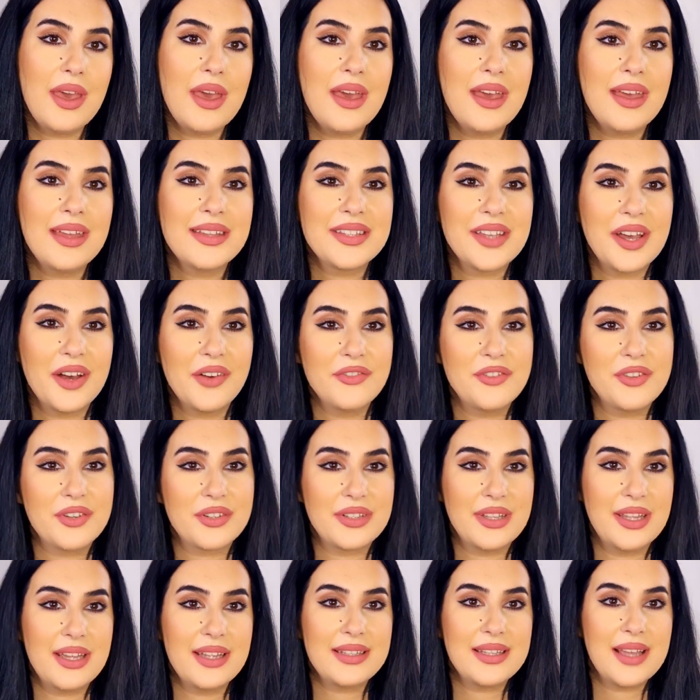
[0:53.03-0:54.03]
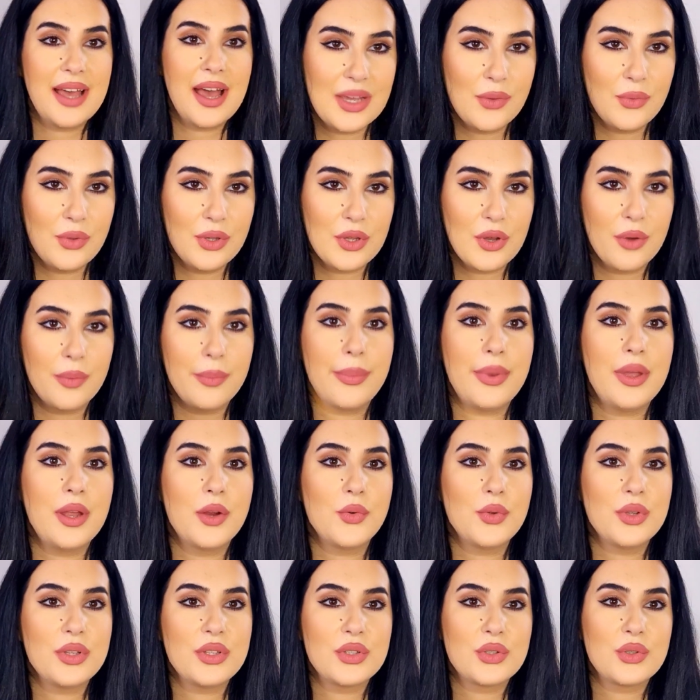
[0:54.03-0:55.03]
and after that I will
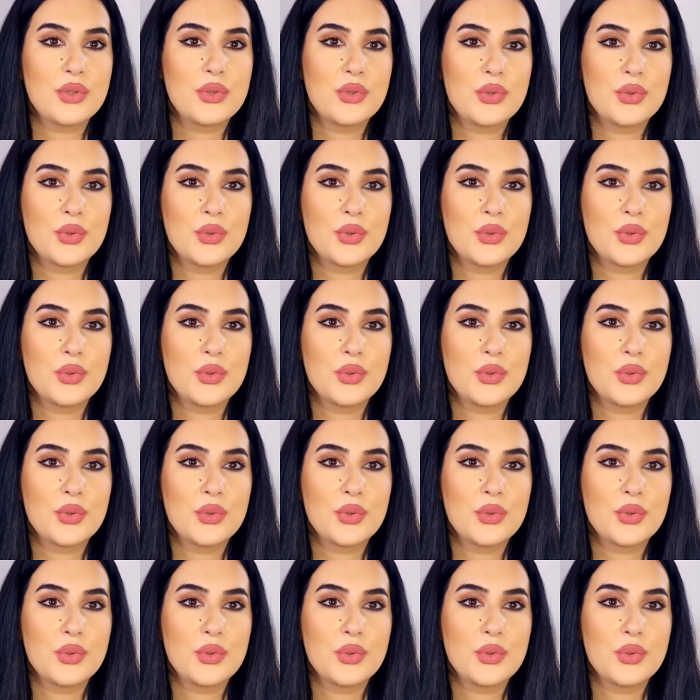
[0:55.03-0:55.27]
compare it